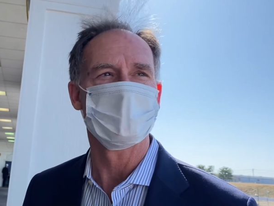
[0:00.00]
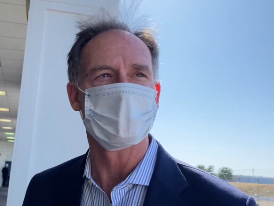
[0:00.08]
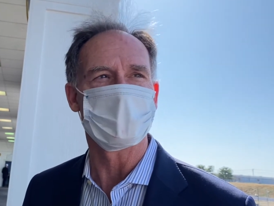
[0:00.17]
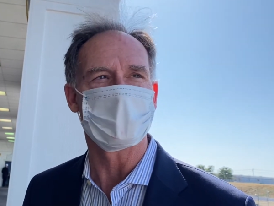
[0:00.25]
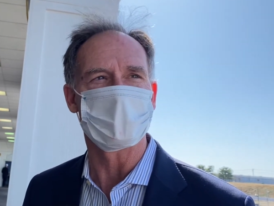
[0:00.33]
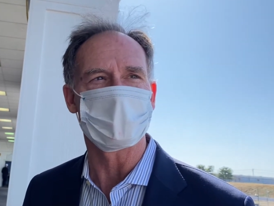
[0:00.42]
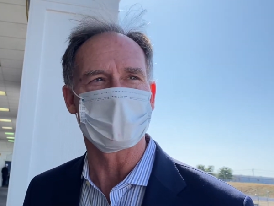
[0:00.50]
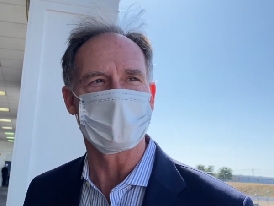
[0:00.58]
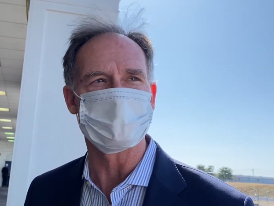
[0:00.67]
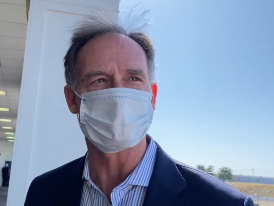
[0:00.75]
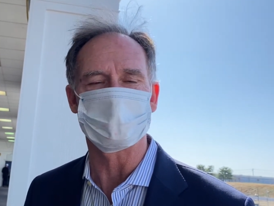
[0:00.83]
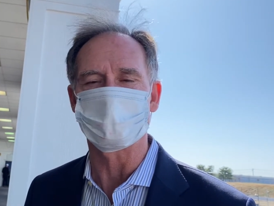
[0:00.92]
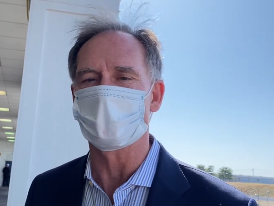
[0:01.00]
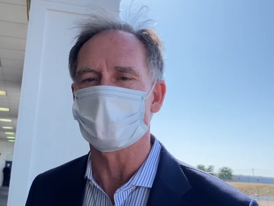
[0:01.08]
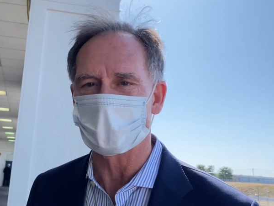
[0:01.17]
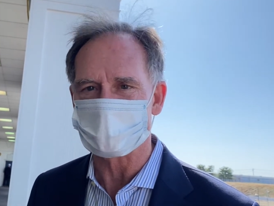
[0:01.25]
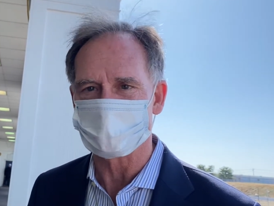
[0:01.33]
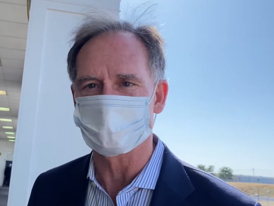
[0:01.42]
Uh, he's a
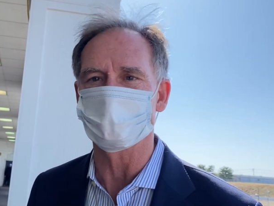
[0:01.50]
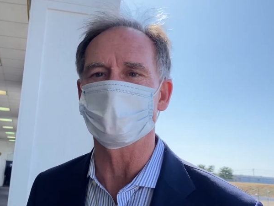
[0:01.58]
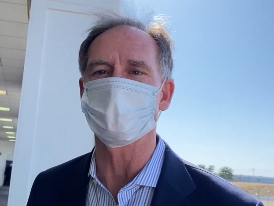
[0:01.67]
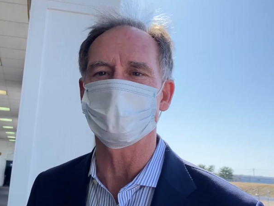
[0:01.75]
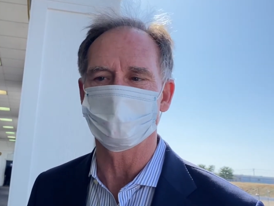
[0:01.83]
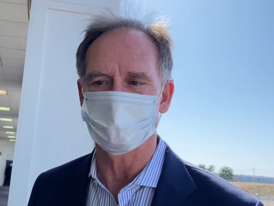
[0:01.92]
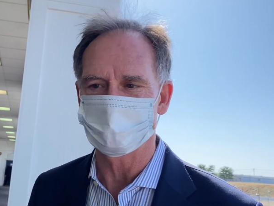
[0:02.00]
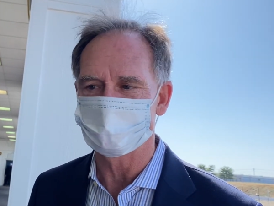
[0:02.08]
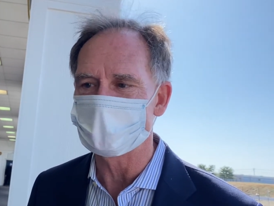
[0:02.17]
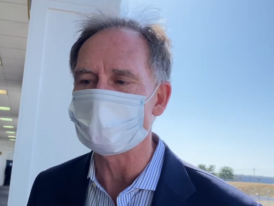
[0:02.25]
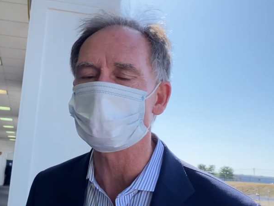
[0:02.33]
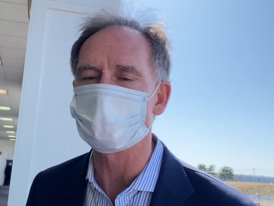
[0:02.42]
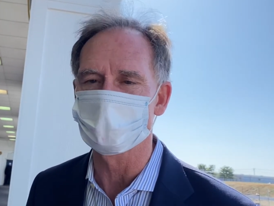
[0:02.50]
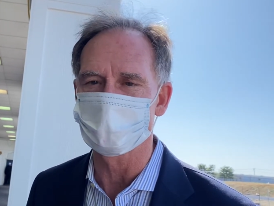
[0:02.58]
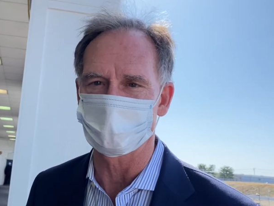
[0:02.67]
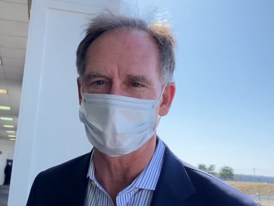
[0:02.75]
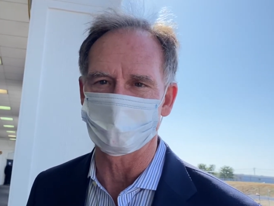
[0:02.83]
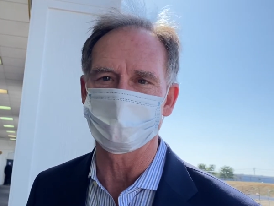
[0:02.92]
progressively
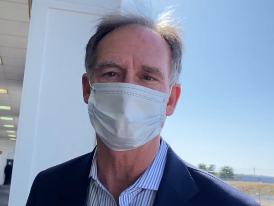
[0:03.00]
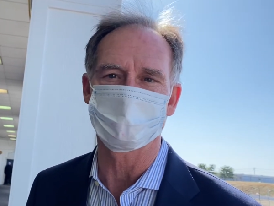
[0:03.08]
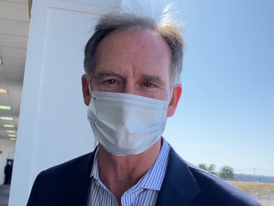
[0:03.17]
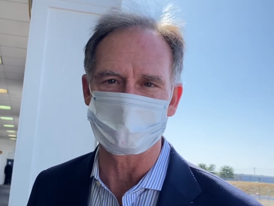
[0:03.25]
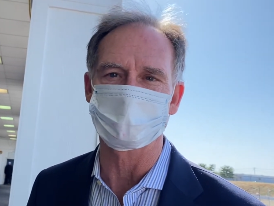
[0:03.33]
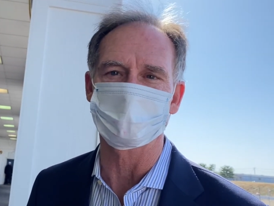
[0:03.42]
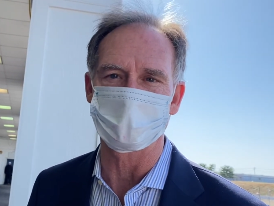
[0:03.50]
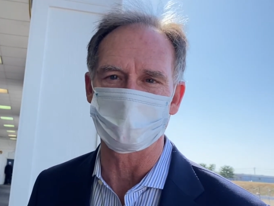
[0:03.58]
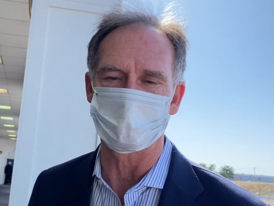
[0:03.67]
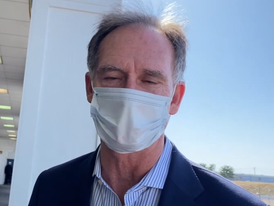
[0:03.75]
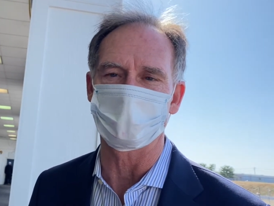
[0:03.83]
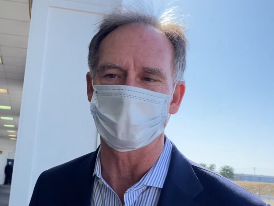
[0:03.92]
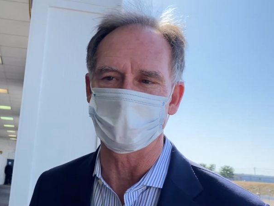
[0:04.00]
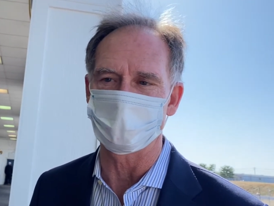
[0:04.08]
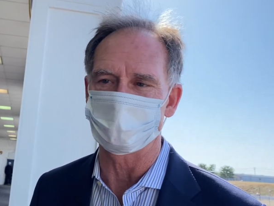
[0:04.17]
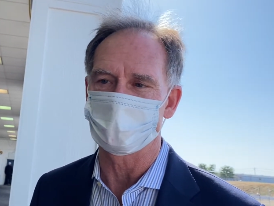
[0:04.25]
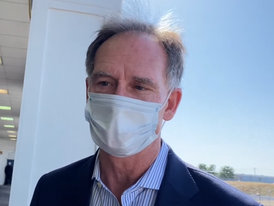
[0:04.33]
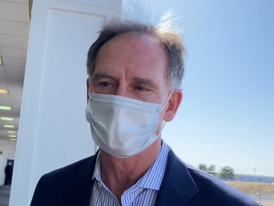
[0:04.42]
improving physically and mentally. And
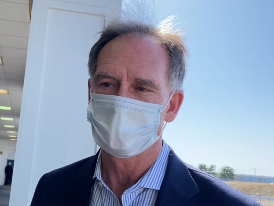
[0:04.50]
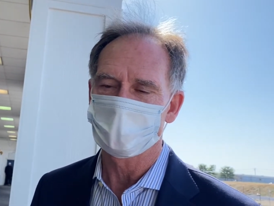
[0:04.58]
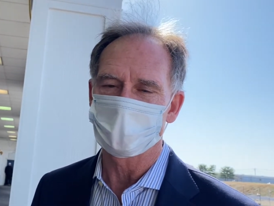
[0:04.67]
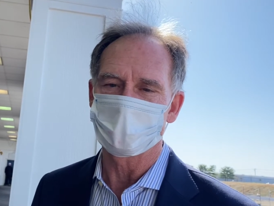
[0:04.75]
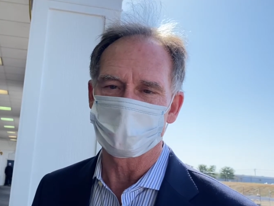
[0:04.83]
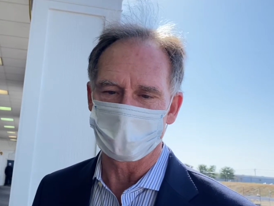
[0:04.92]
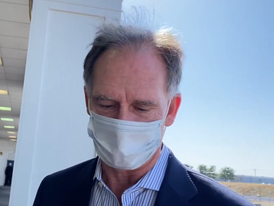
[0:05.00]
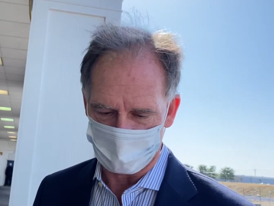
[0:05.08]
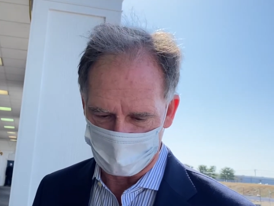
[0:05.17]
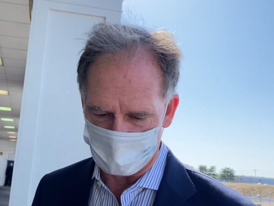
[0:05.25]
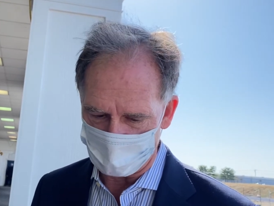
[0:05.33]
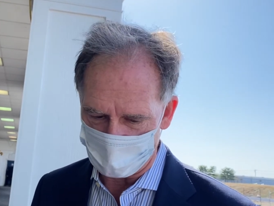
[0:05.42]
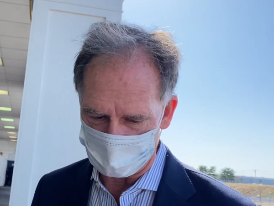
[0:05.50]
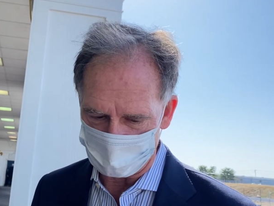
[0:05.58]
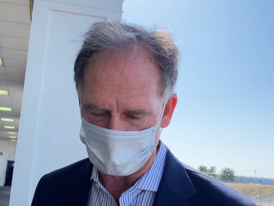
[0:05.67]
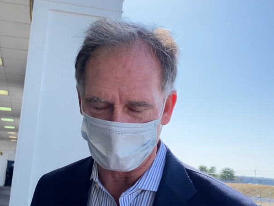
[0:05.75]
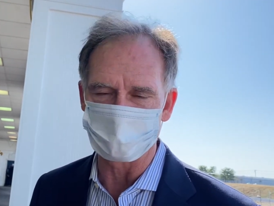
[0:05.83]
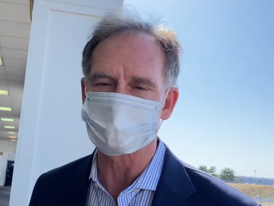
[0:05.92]
uh, Brendan felt like you
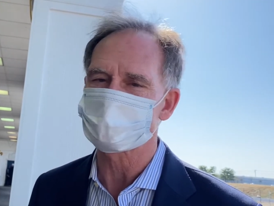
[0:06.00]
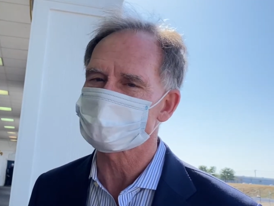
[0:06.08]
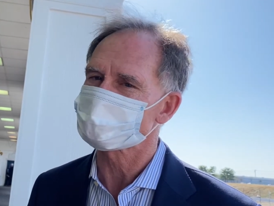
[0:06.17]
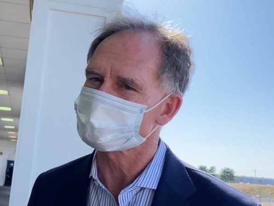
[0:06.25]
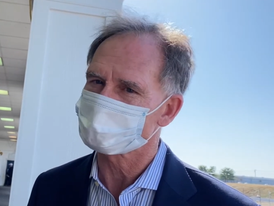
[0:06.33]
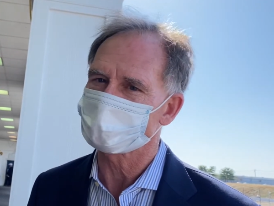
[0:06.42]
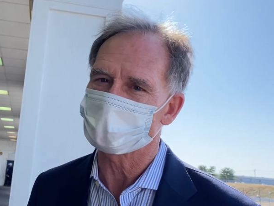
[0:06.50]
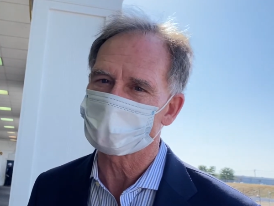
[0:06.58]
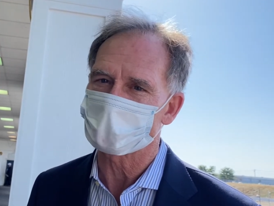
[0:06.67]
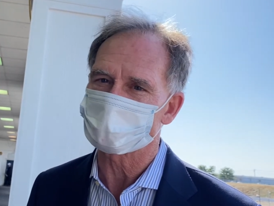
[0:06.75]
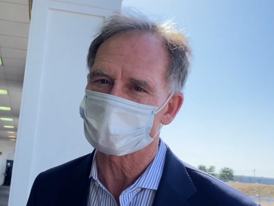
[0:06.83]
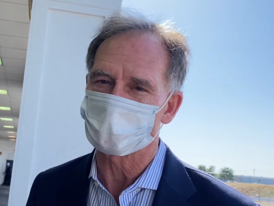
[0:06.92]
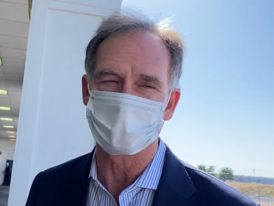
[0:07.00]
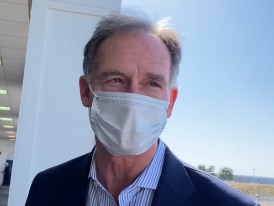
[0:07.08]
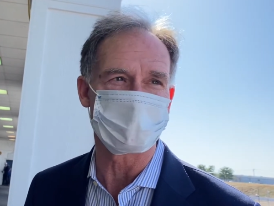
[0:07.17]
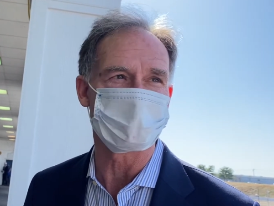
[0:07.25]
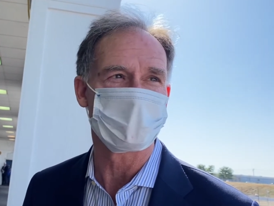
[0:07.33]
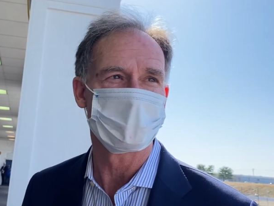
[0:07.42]
know this distance would be great for him.